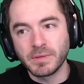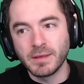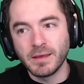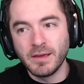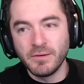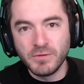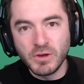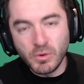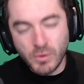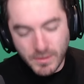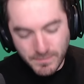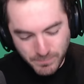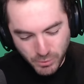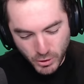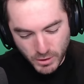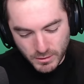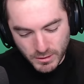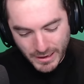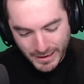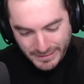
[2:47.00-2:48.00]
if you can
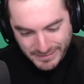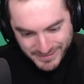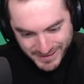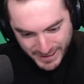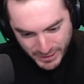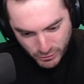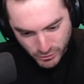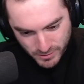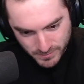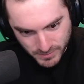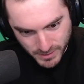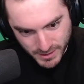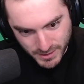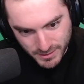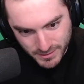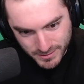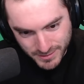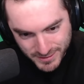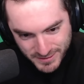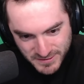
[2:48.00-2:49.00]
put a terabyte
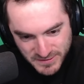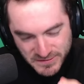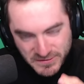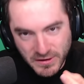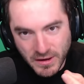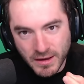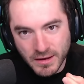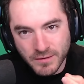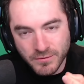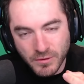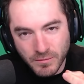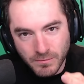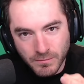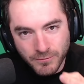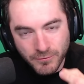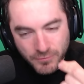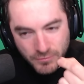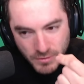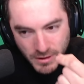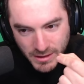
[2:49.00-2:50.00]
inside of a
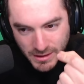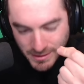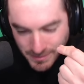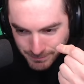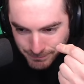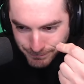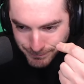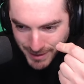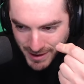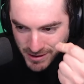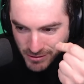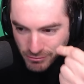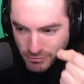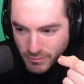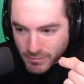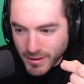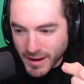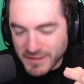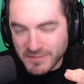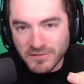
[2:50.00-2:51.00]
freaking
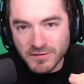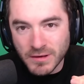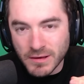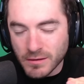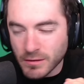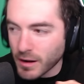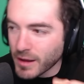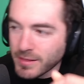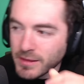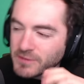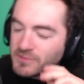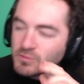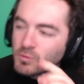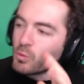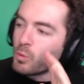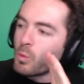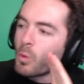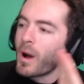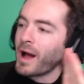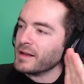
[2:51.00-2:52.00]
micro SD card, and that's
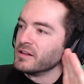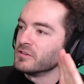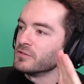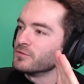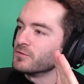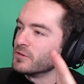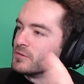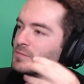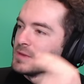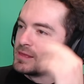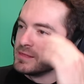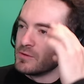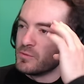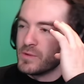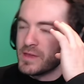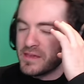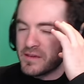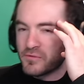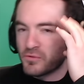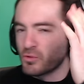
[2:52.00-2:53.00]
wild to me that
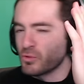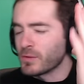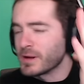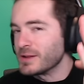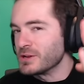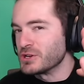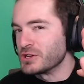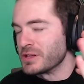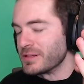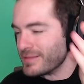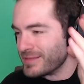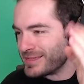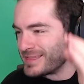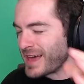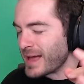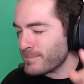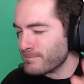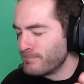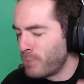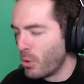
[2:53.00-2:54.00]
we have reached
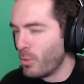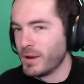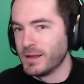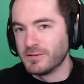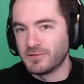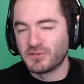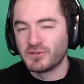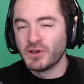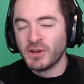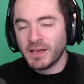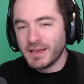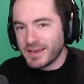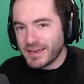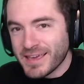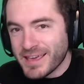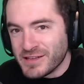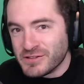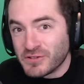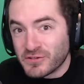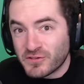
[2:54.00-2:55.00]
that point
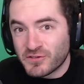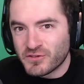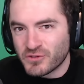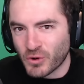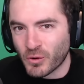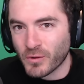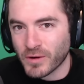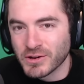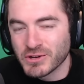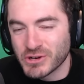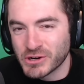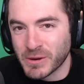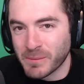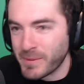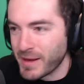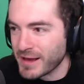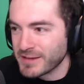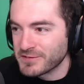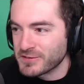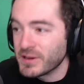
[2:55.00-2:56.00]
in storage
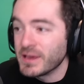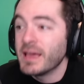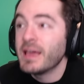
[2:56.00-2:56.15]
capacity.